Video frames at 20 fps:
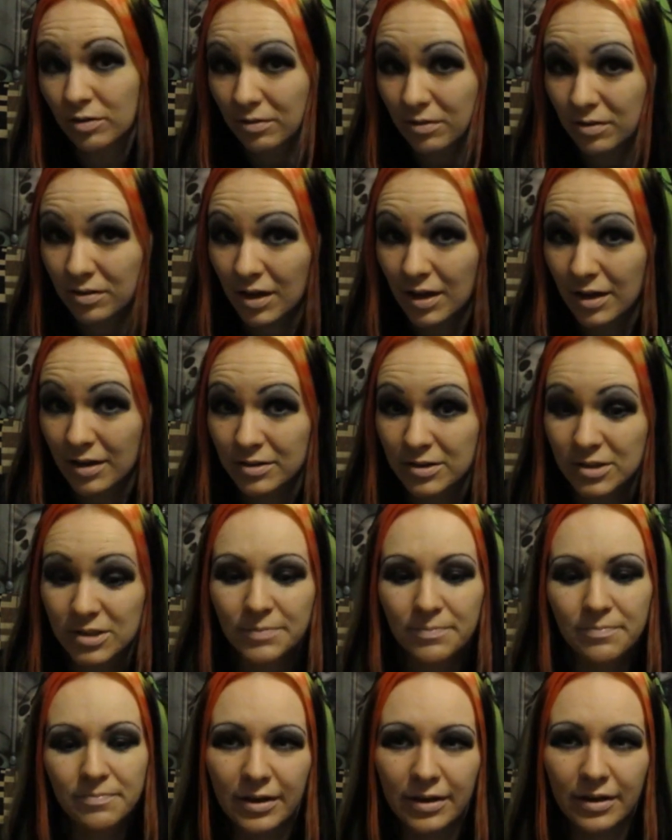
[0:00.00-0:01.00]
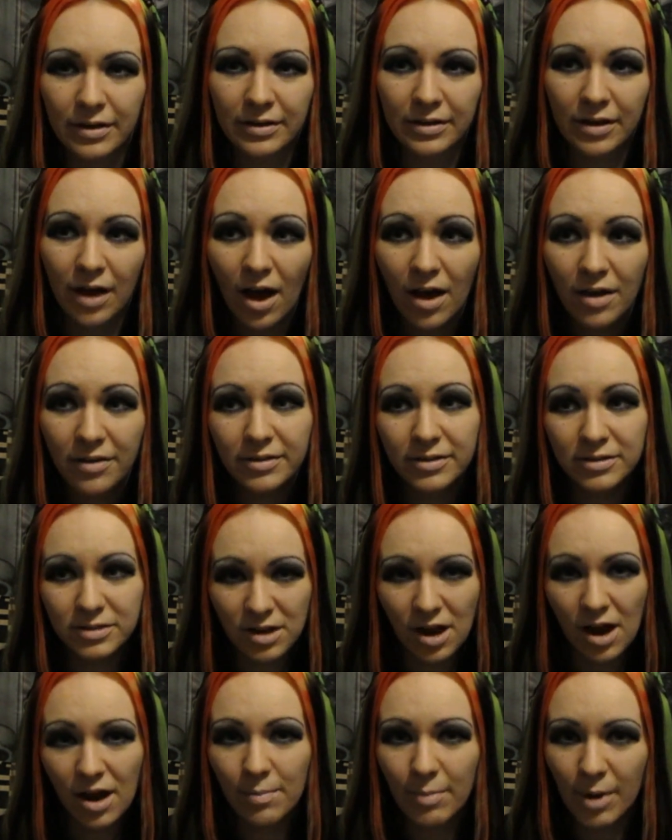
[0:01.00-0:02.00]
things. Goth is
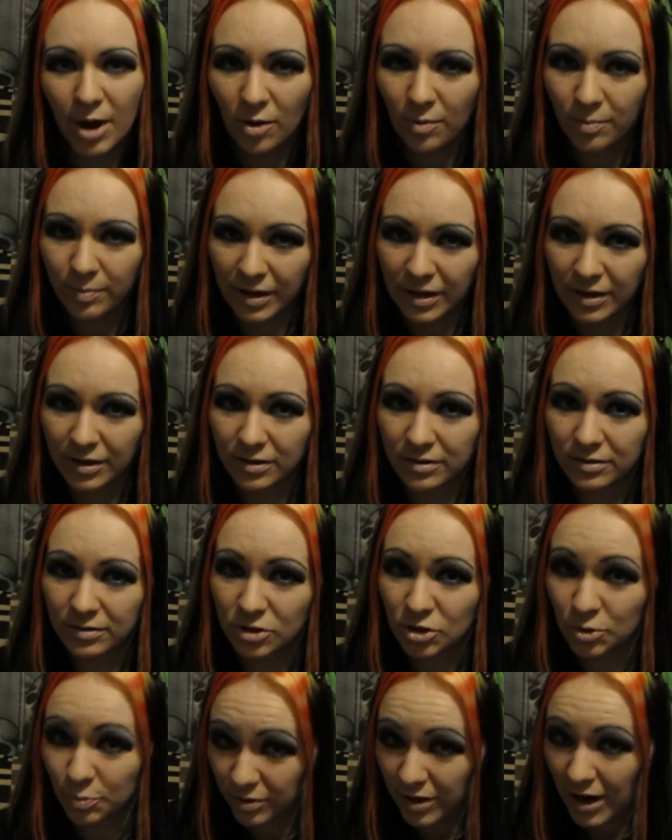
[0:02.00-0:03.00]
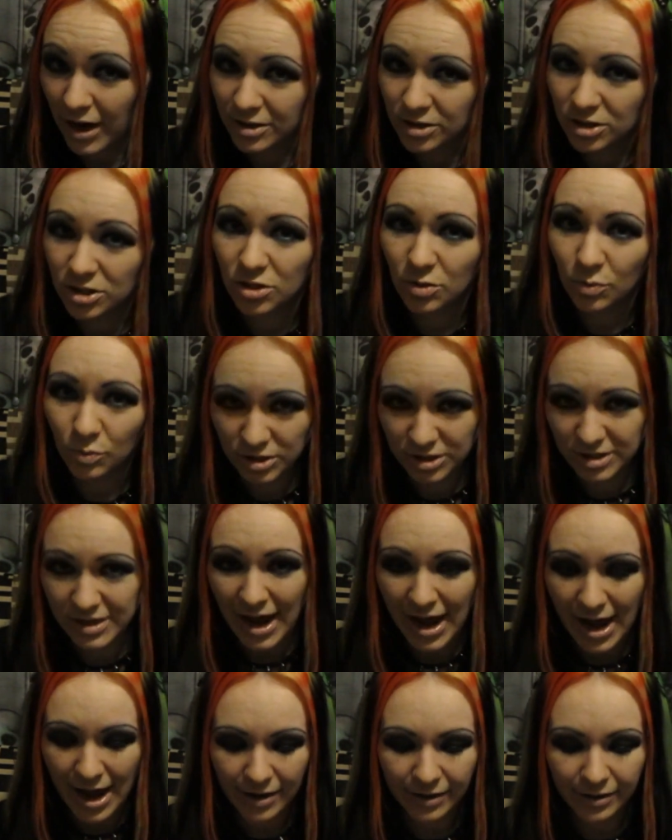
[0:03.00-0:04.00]
not about being depressed or
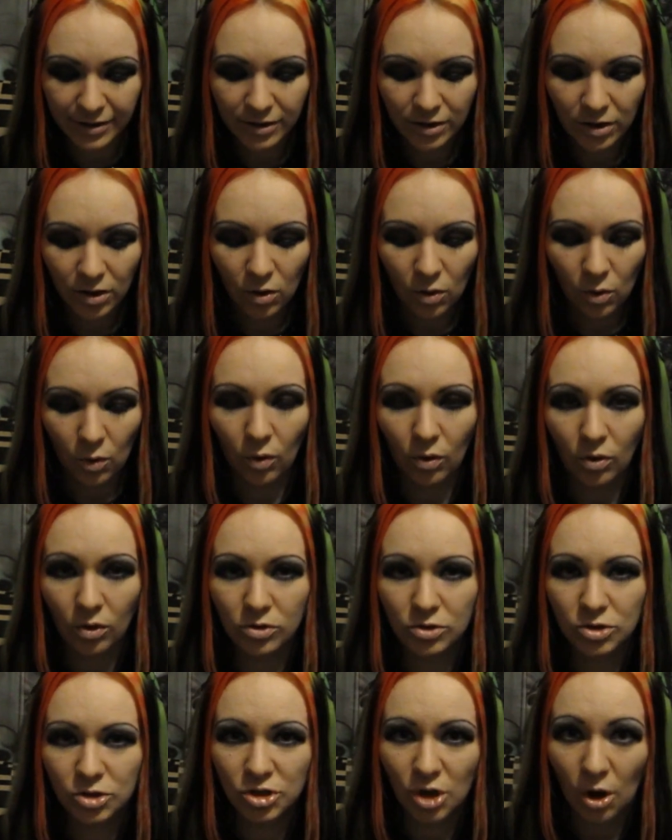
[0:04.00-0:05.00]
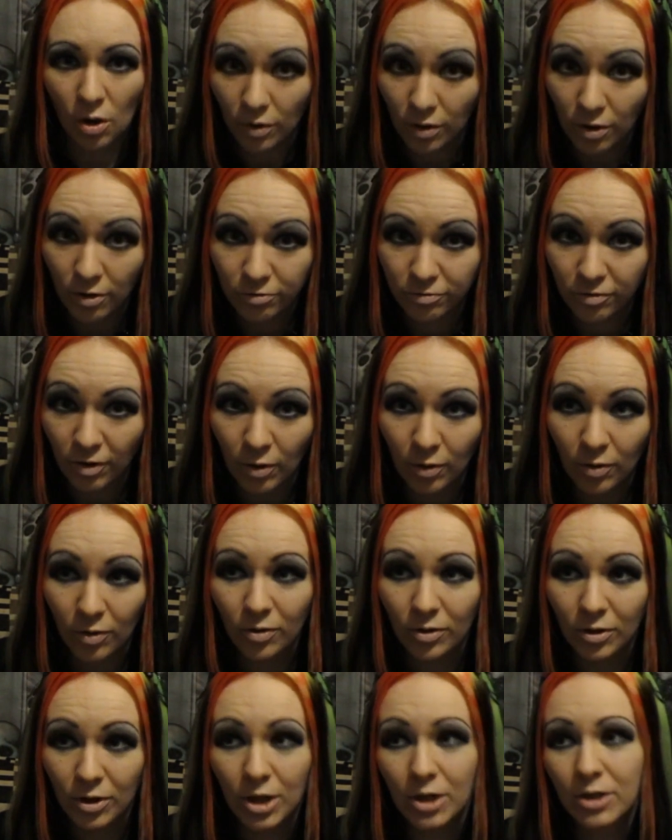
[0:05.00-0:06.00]
sad or
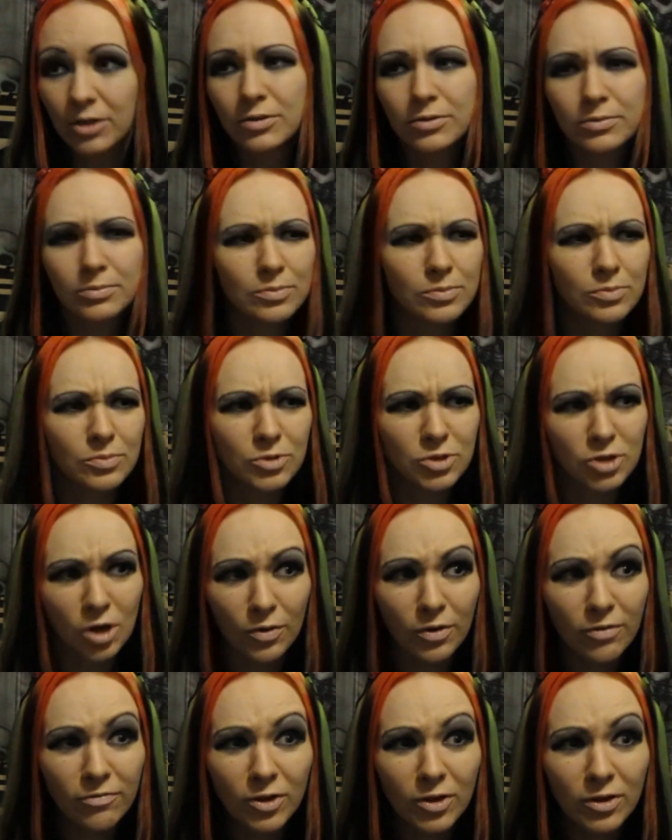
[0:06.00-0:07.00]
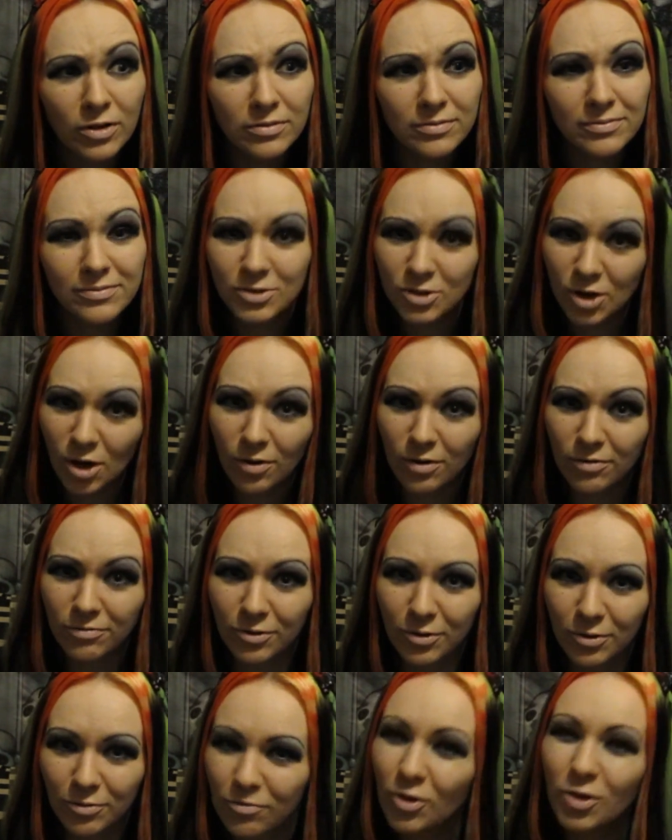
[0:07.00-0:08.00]
sorrowful,
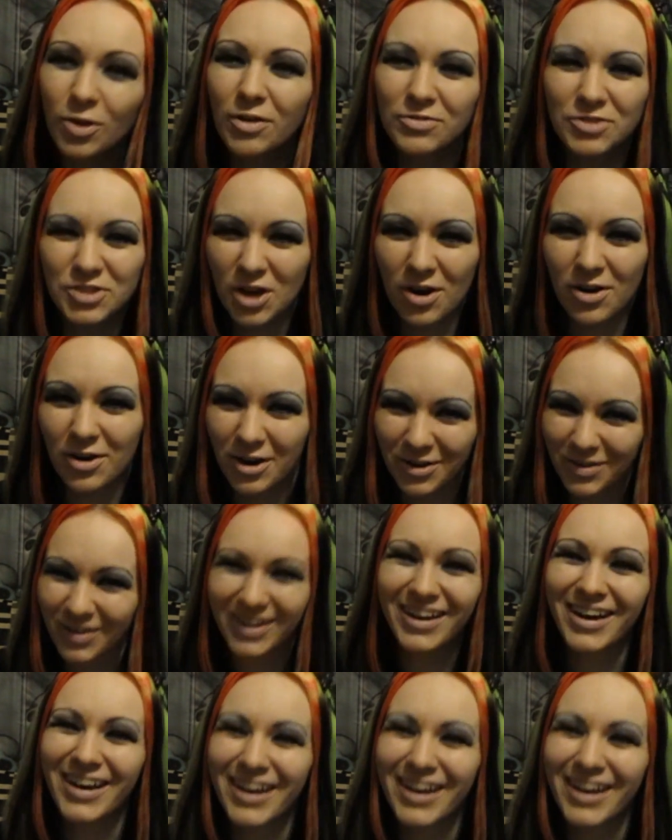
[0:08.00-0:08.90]
full of sorrow,